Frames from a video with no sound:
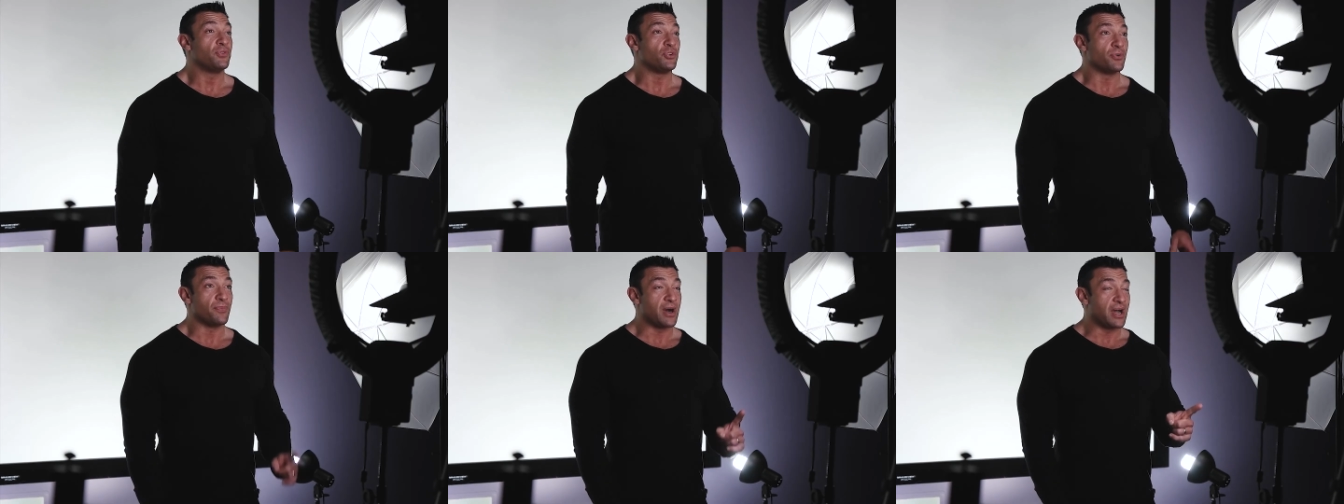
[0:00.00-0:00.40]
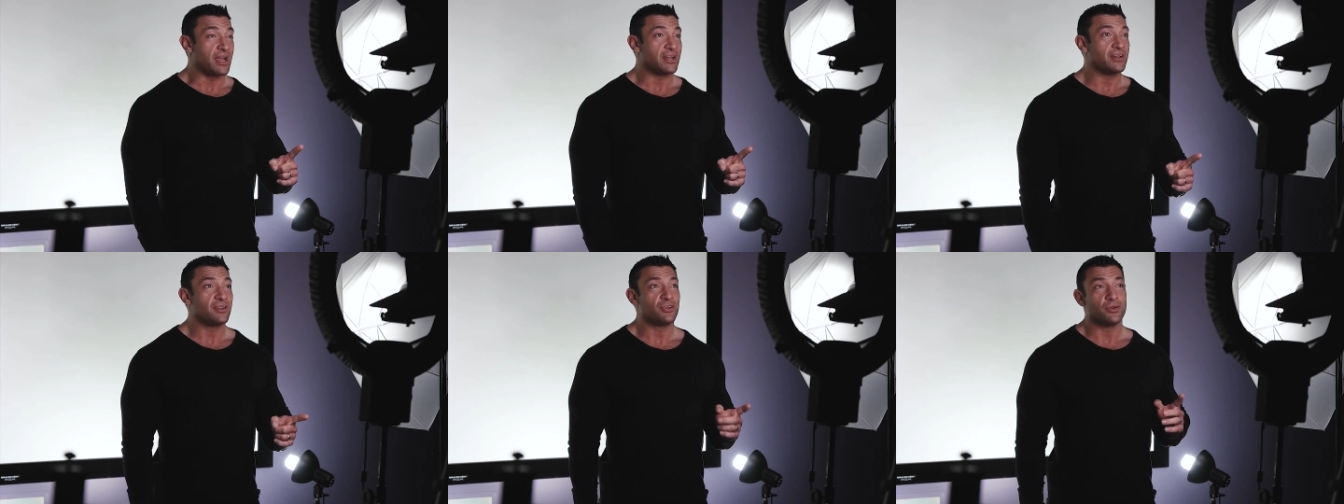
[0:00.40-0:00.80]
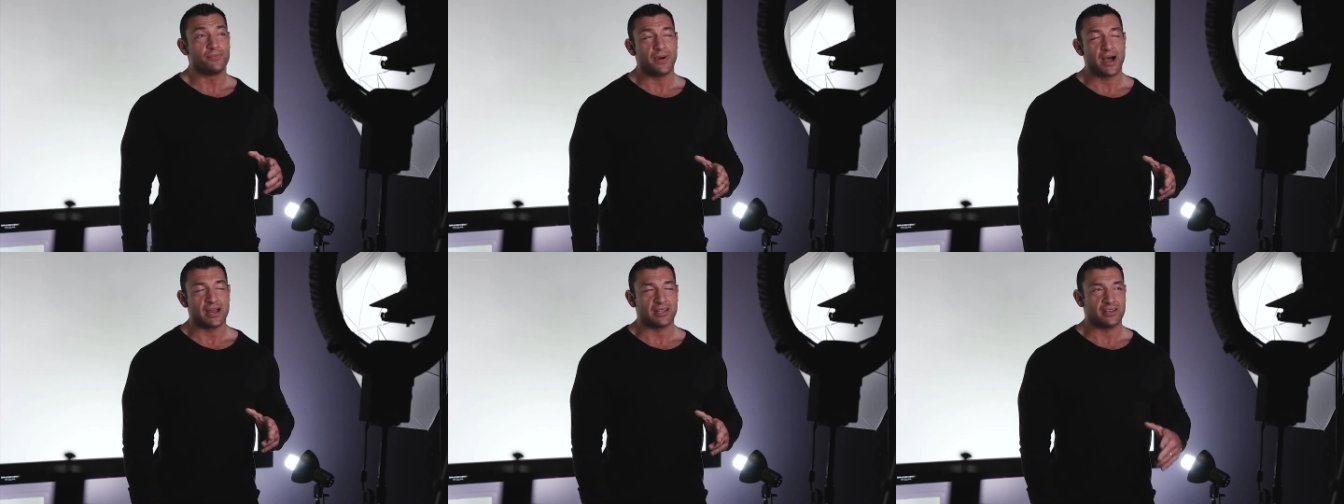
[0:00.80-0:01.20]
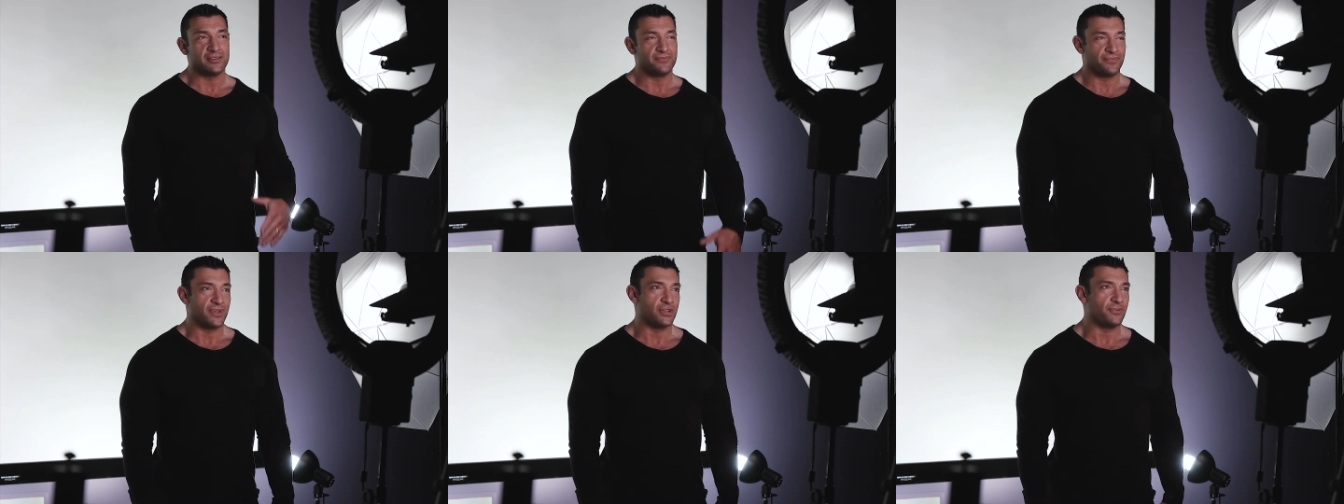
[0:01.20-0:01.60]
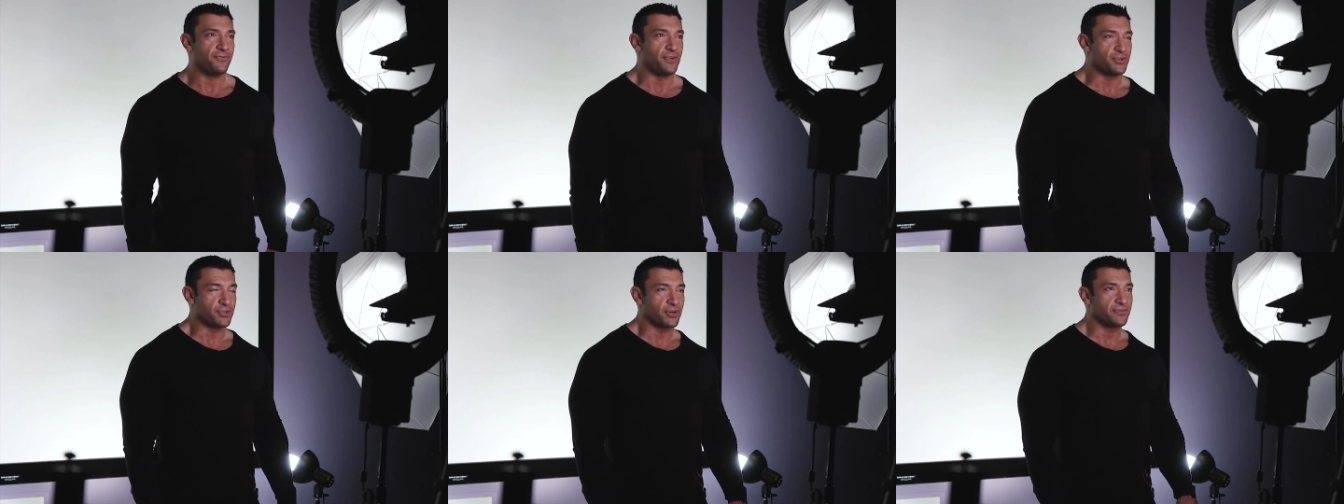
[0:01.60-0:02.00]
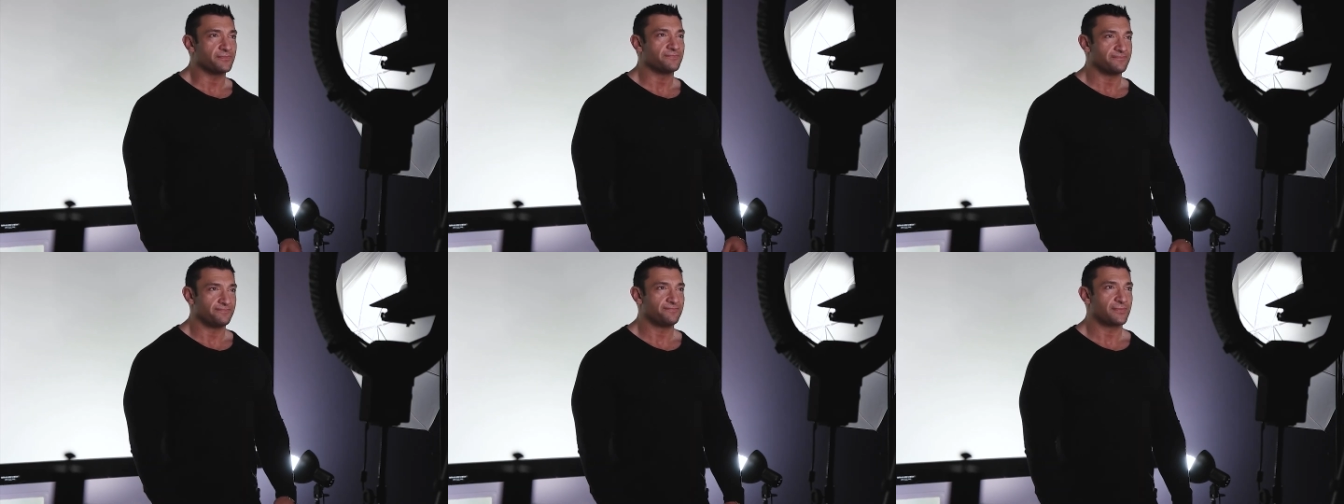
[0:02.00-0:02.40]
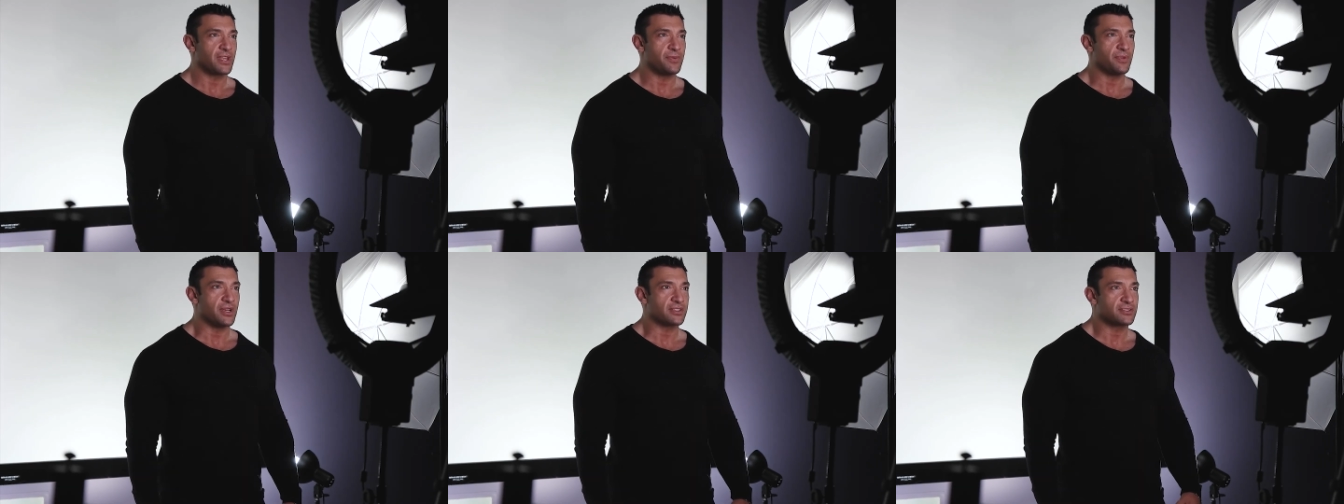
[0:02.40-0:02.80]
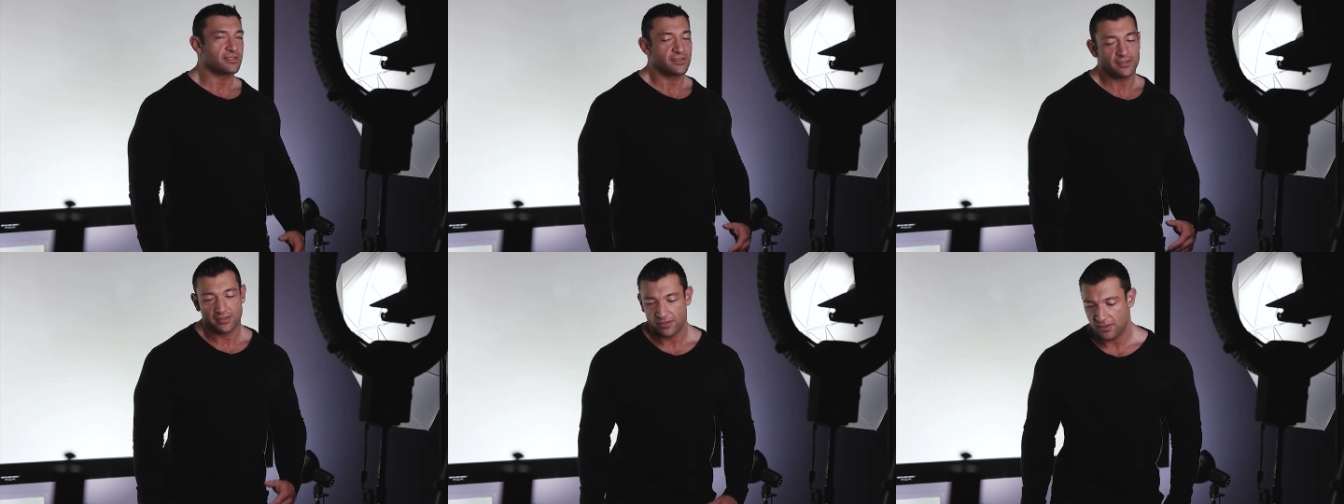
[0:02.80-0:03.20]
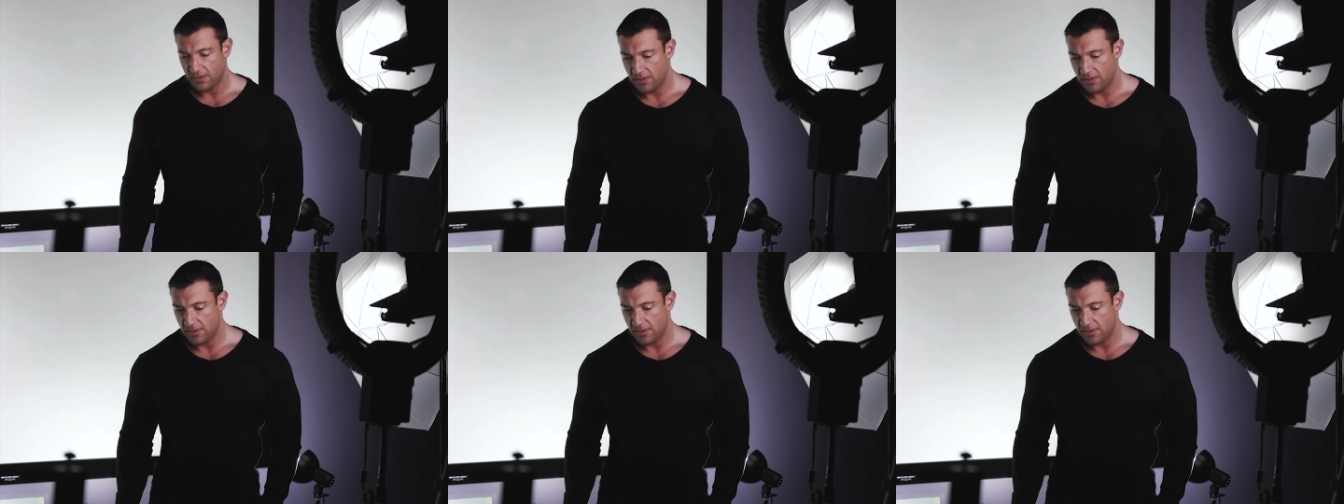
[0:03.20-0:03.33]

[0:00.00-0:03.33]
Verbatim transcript: this really got me through it, because even though I was dissatisfied